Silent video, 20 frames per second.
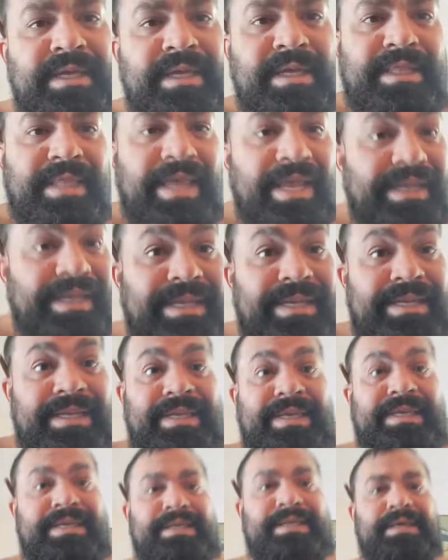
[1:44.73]
that need to
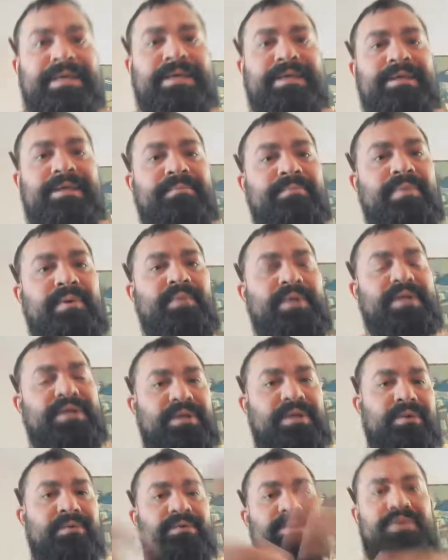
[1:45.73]
get done, but we
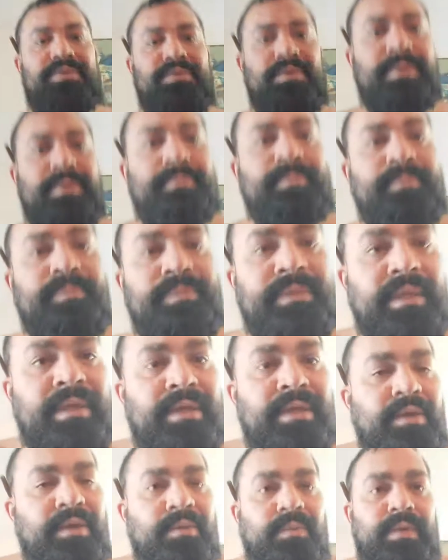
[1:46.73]
don't do them.
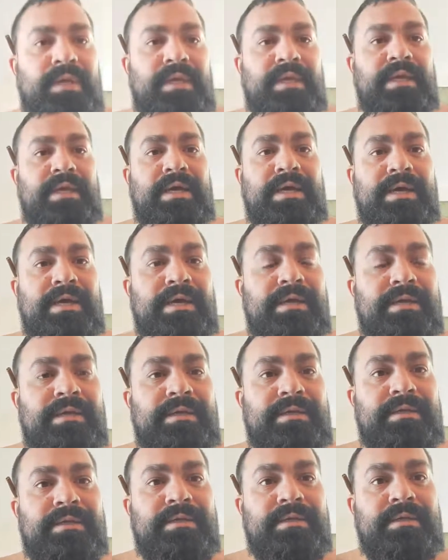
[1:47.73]
We
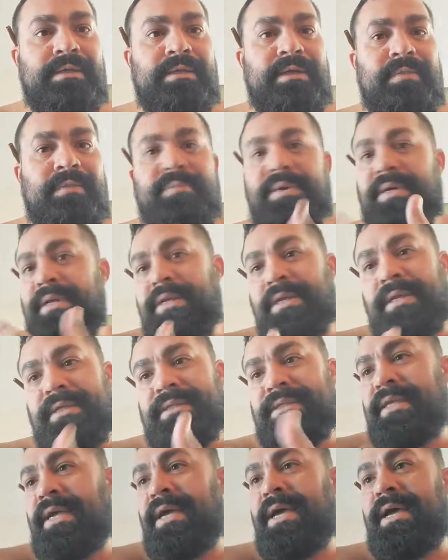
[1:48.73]
put it
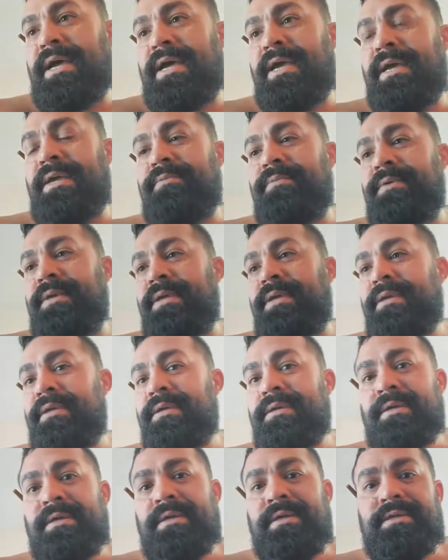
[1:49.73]
aside. We
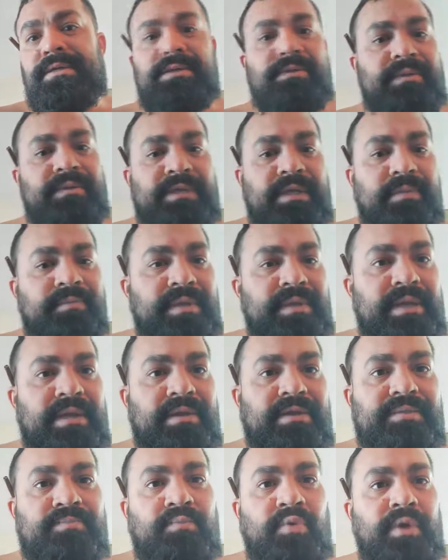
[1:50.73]
do something
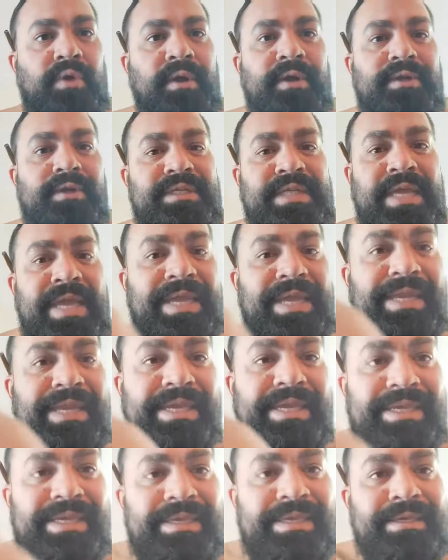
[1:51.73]
else more
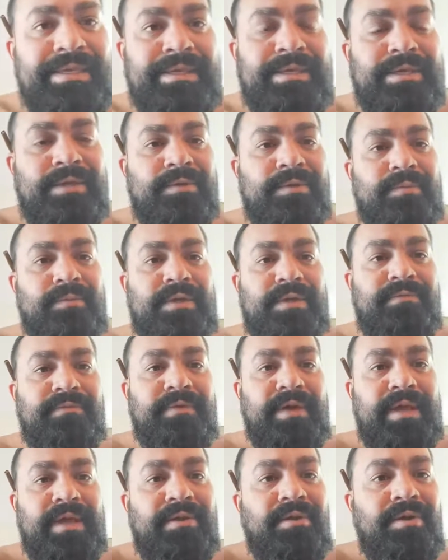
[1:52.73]
entertaining. We
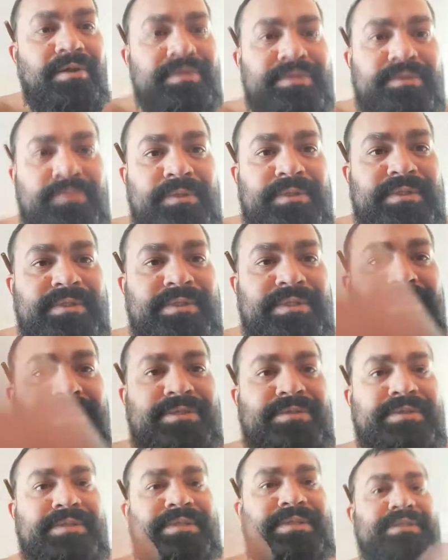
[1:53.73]
find all sorts of
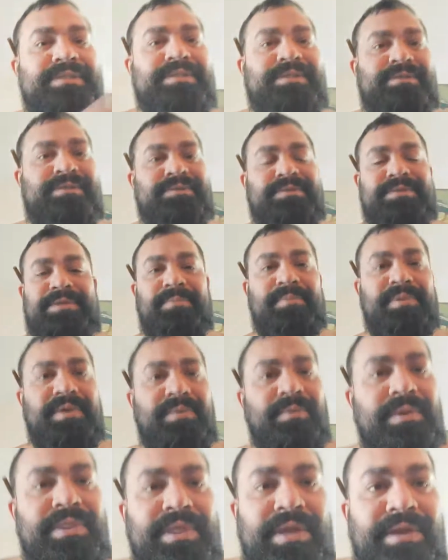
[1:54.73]
excuses to do
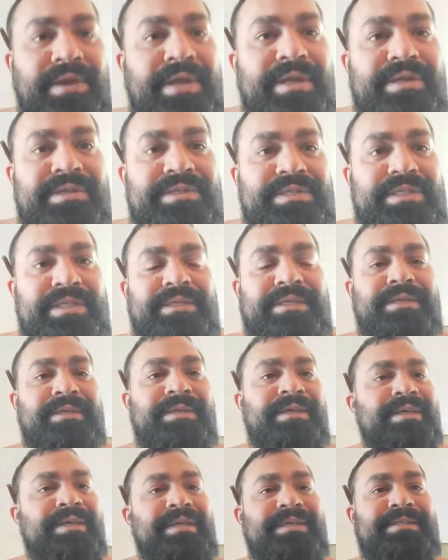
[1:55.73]
something with our energy
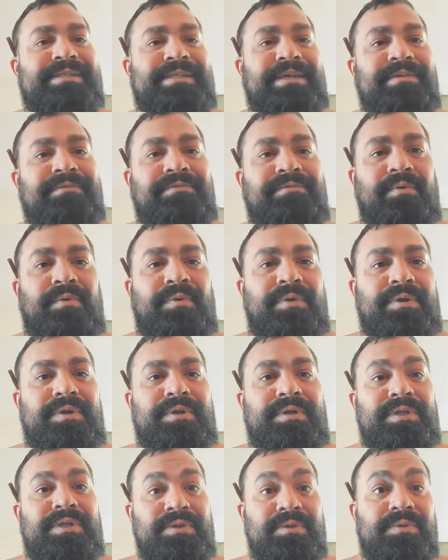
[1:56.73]
except
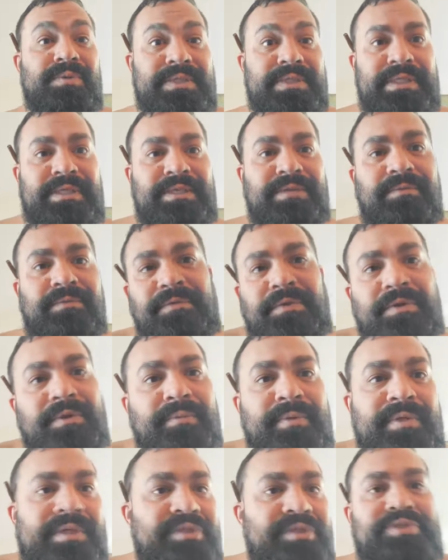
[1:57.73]
for use it for
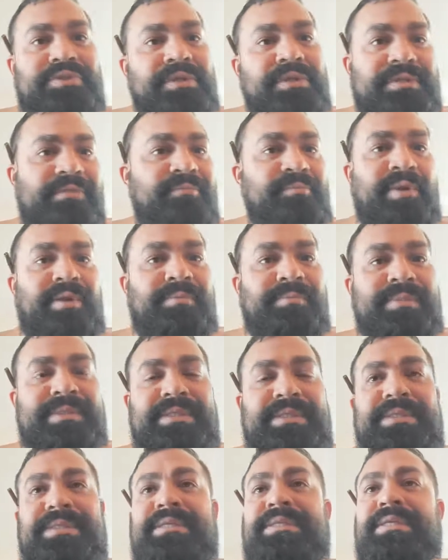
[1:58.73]
constructive
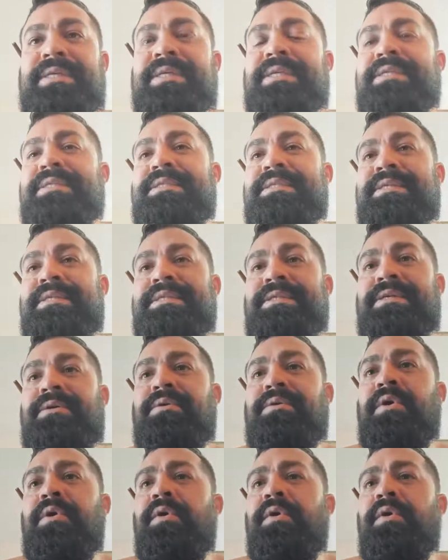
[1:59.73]
purposes. And it's such a